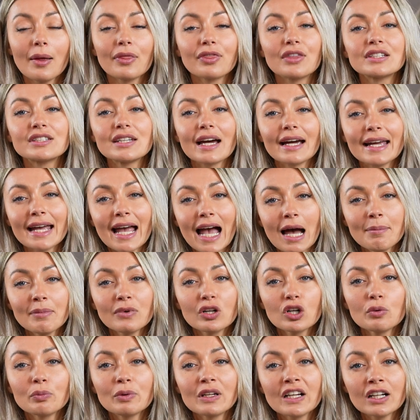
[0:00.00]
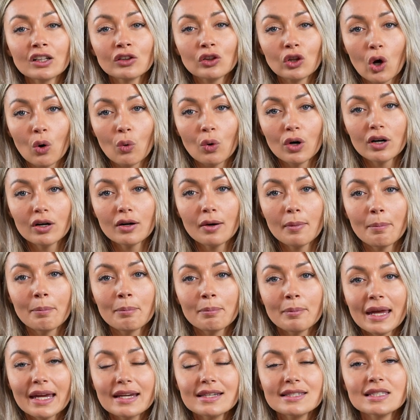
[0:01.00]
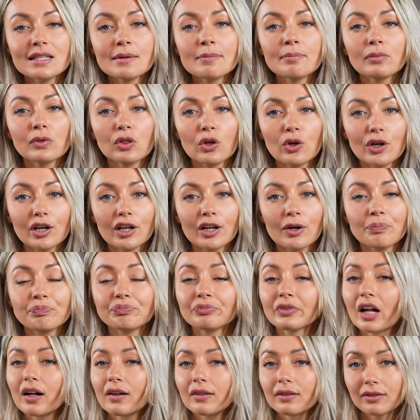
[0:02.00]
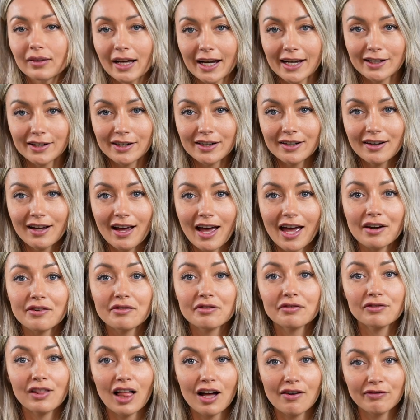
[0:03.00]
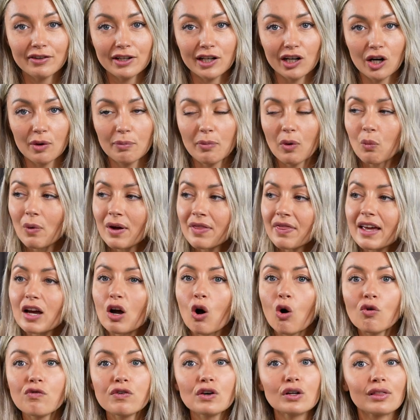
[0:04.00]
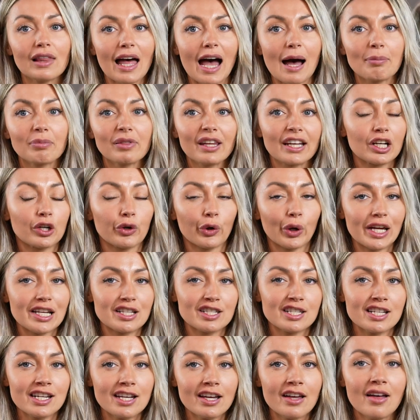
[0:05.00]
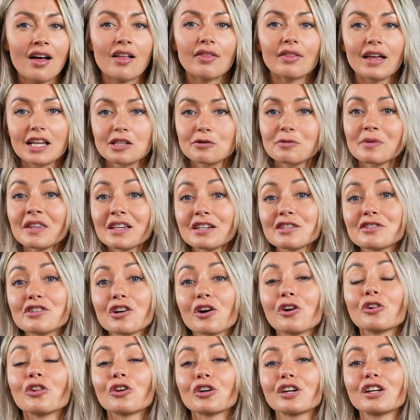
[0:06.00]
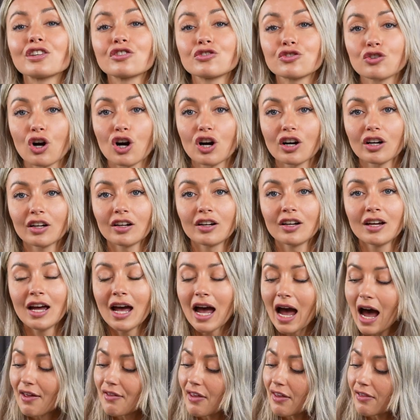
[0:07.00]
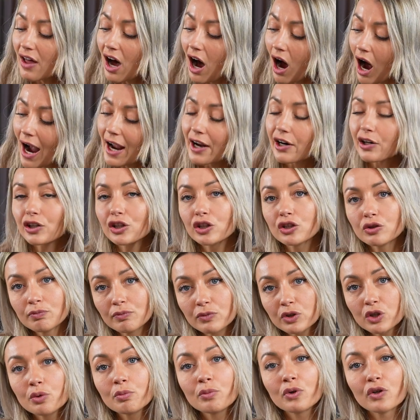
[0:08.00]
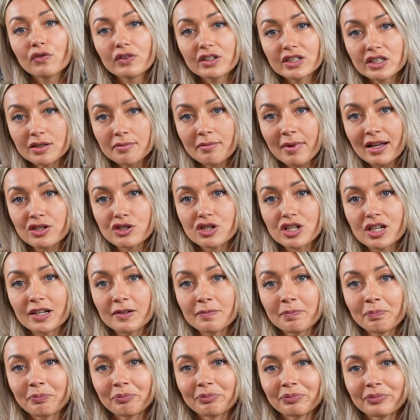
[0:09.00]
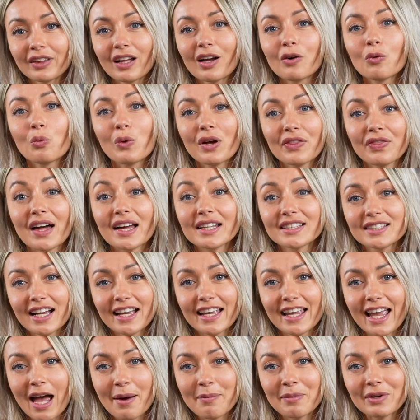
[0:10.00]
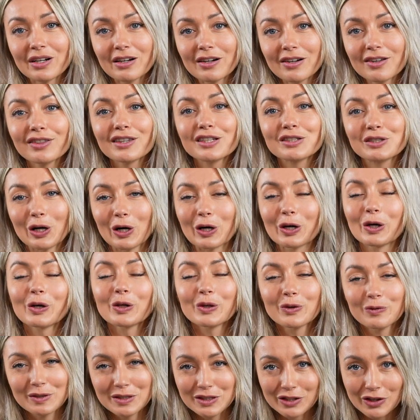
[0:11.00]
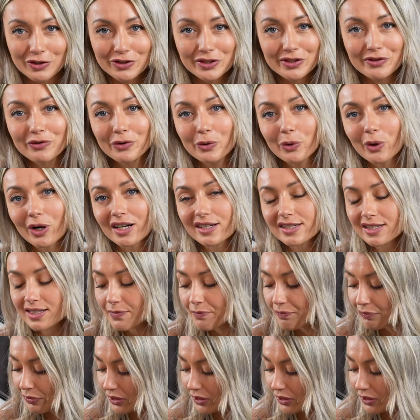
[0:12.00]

the diameter being lower makes them look lighter and fluffier. But when they overlap like crazy, that's when they start looking dark. And then the higher you move in dimension with that diameter, the darker the results, of course.